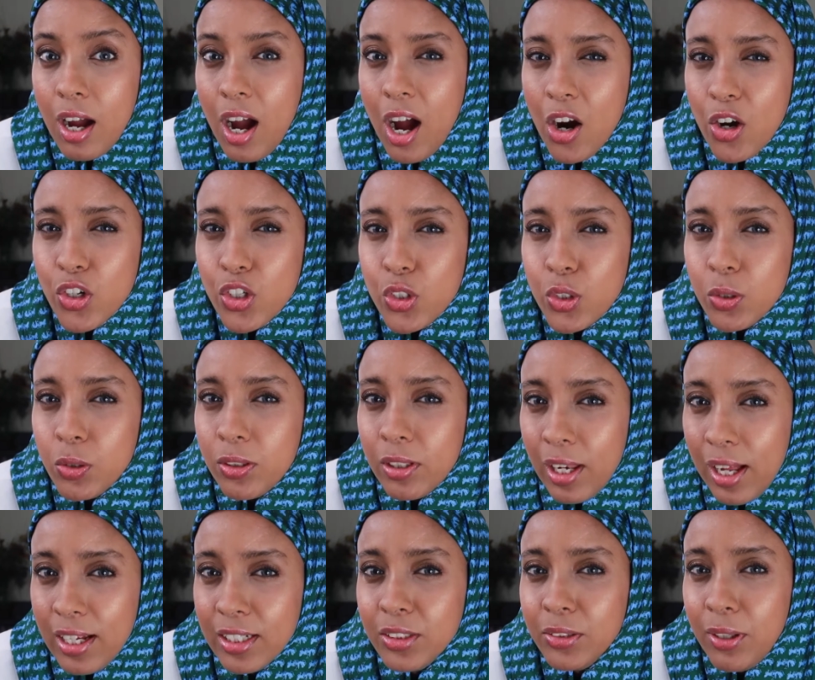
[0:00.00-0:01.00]
aren't you
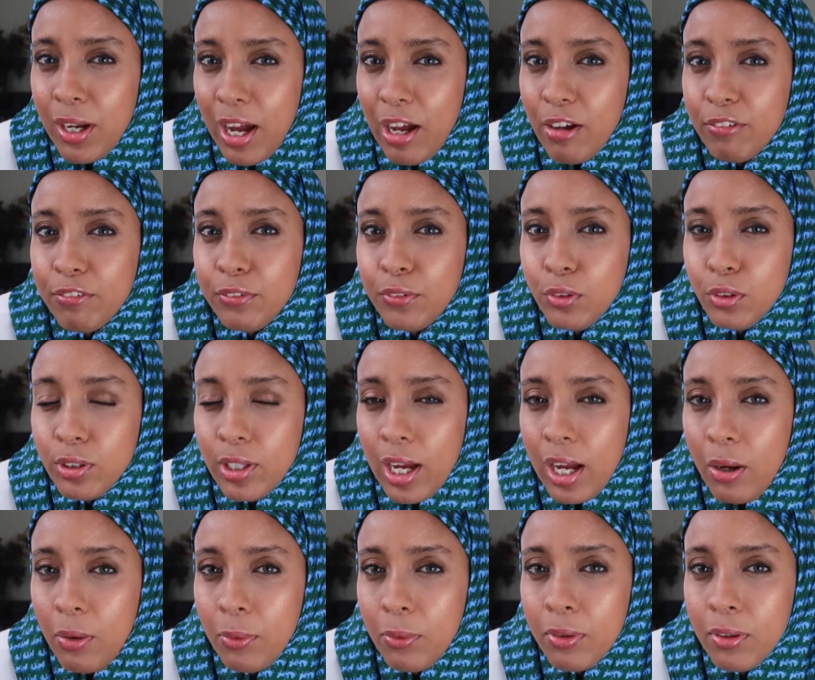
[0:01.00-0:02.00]
glad you have food
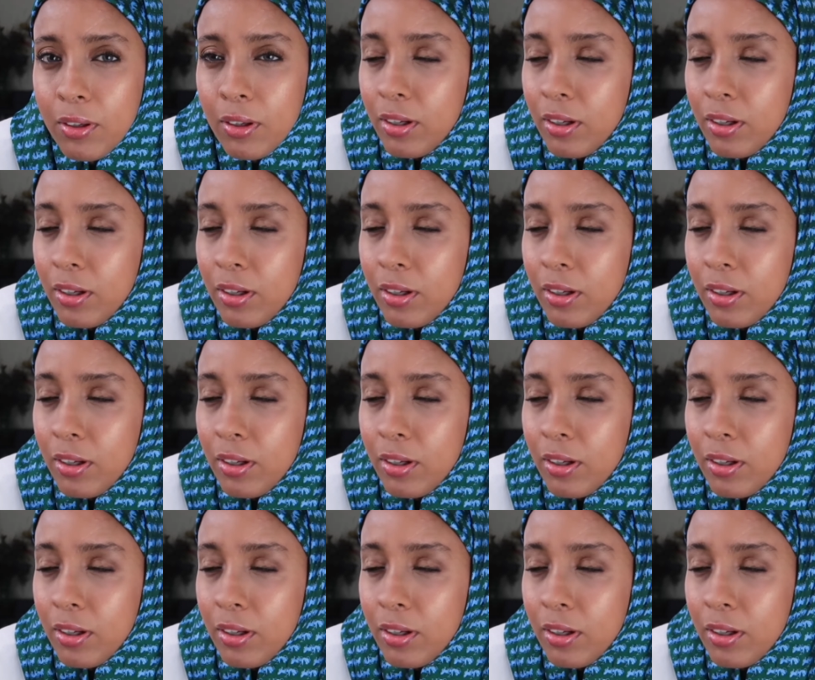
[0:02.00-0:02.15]
now?